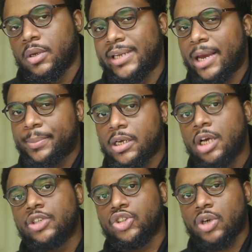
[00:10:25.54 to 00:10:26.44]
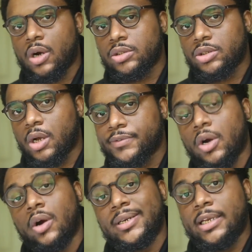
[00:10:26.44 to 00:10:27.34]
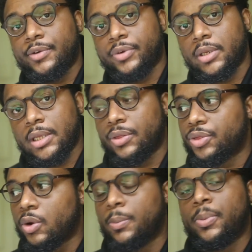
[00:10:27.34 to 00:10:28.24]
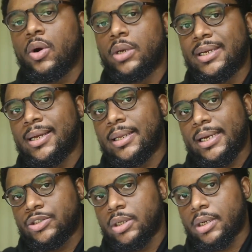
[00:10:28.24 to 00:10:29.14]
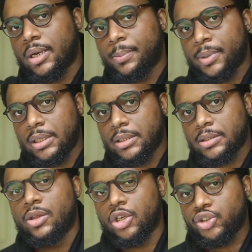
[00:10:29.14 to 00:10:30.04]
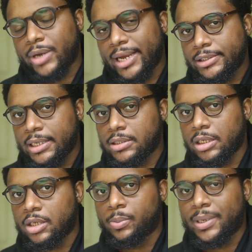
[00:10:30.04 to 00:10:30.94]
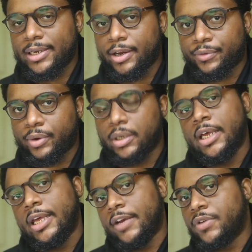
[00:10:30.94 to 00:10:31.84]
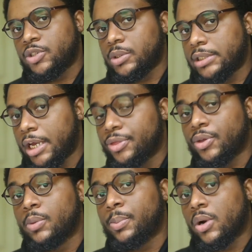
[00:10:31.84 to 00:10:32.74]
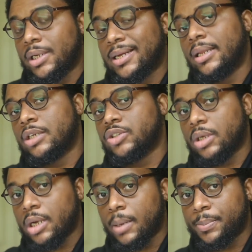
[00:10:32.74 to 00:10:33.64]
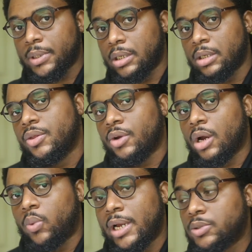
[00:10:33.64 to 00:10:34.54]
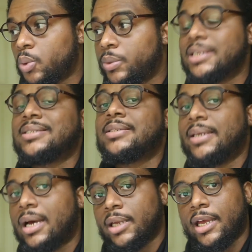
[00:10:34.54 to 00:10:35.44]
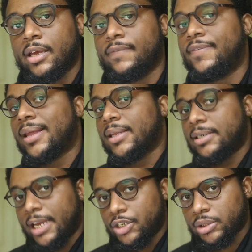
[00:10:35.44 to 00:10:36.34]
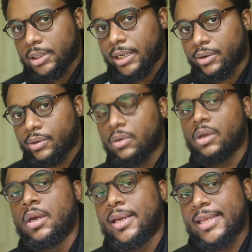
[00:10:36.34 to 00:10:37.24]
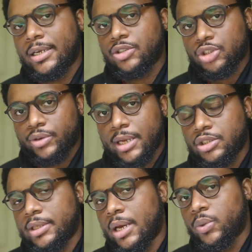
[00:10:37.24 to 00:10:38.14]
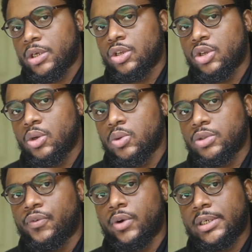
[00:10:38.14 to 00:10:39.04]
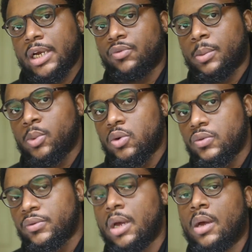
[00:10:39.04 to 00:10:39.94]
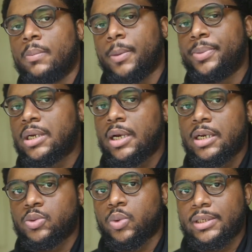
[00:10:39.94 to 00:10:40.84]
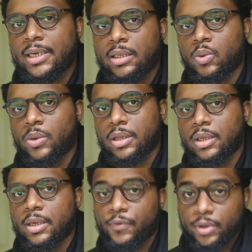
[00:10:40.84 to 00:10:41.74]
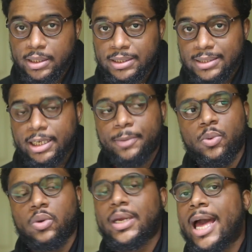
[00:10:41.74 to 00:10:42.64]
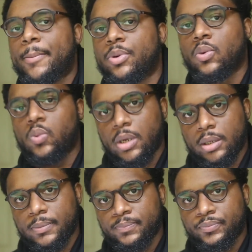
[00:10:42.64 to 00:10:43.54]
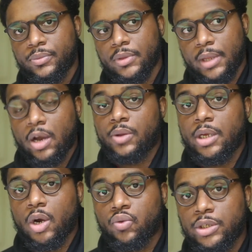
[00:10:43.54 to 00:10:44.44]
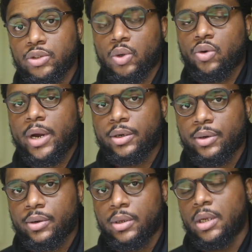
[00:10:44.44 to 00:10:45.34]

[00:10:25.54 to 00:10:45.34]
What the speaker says: Now, because charge-offs are different than third-party collection companies, the strategy is a little bit different. If this was a third-party collection company, there are ways where we can send out a validation letter, and that is a strategy that we can use for it to get removed. But because we're dealing with, for this example, Capital One, they are the original creditor,